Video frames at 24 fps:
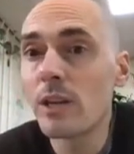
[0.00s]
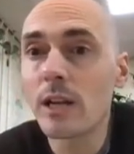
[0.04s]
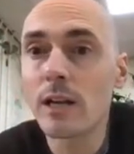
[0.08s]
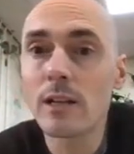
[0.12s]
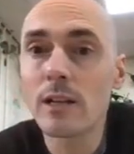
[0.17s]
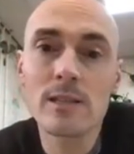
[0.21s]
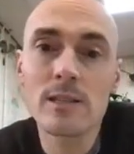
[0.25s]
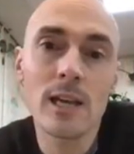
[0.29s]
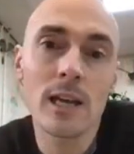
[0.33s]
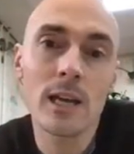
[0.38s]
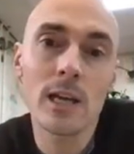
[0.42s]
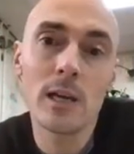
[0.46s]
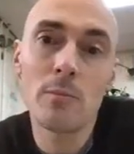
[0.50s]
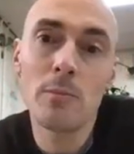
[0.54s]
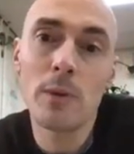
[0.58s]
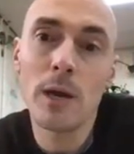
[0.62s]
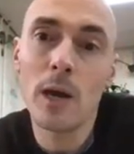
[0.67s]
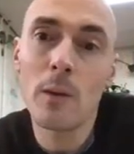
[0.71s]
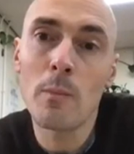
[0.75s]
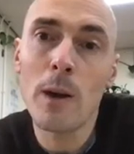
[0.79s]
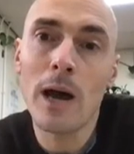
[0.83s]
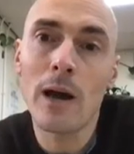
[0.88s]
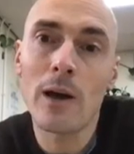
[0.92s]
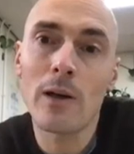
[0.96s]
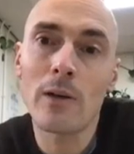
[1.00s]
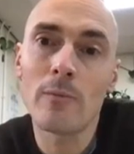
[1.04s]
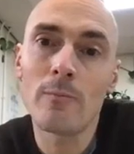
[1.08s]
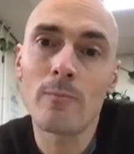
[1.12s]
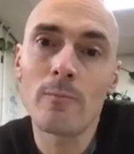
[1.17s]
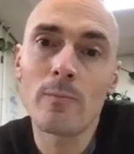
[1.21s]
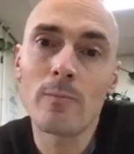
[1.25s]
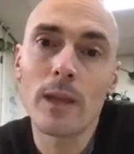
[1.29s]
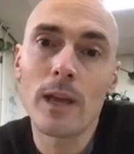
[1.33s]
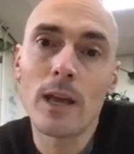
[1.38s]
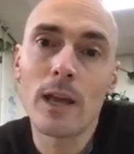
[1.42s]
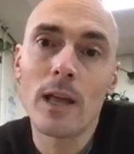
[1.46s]
And I'll tell you a bit about
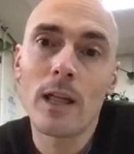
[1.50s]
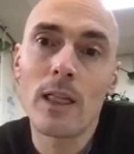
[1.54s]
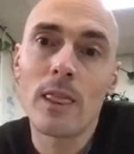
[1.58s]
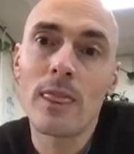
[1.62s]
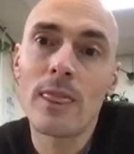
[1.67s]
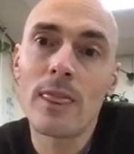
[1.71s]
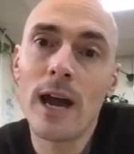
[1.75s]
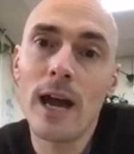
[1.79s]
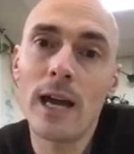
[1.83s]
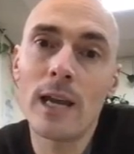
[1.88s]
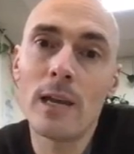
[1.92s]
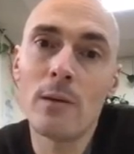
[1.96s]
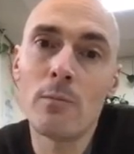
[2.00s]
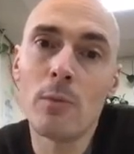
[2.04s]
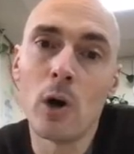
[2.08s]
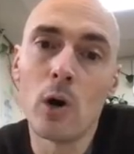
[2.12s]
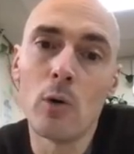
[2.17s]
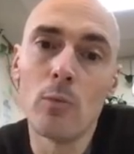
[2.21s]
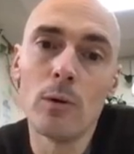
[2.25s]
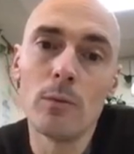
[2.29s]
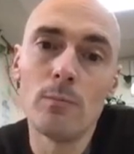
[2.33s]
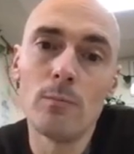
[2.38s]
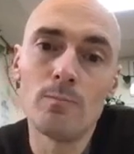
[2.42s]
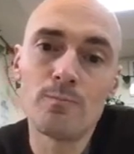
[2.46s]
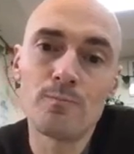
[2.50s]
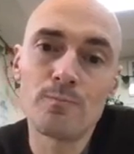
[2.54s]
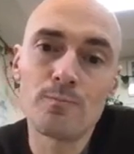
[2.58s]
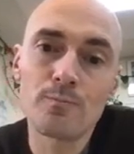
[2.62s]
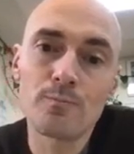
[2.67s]
that in a moment.